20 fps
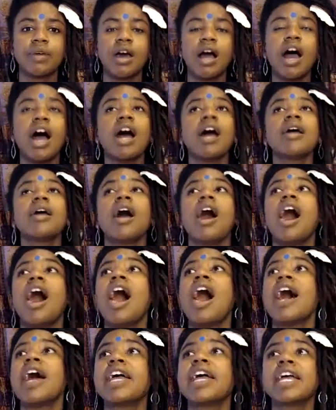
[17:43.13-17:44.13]

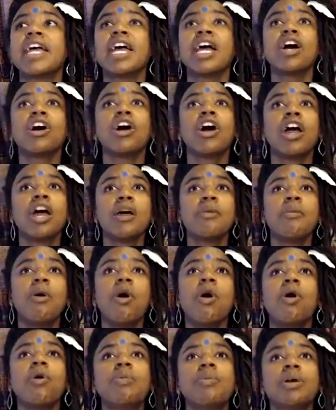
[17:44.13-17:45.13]
I am
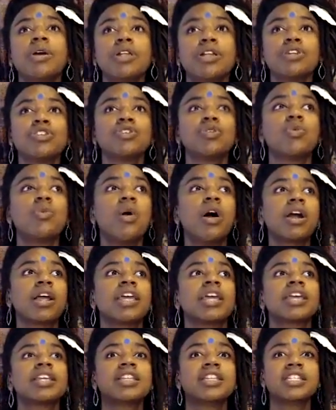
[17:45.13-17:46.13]
open to
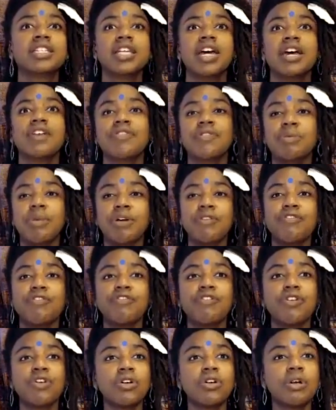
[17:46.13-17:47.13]
walking in this life in my
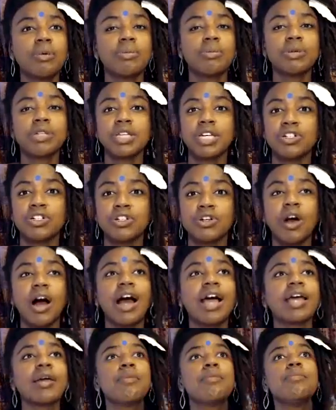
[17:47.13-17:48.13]
full potential.
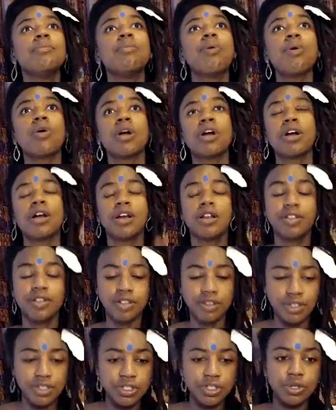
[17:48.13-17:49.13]
I am more
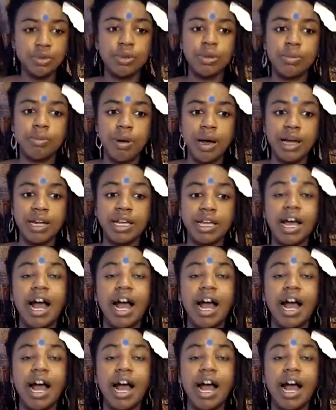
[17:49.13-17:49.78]
than this human body.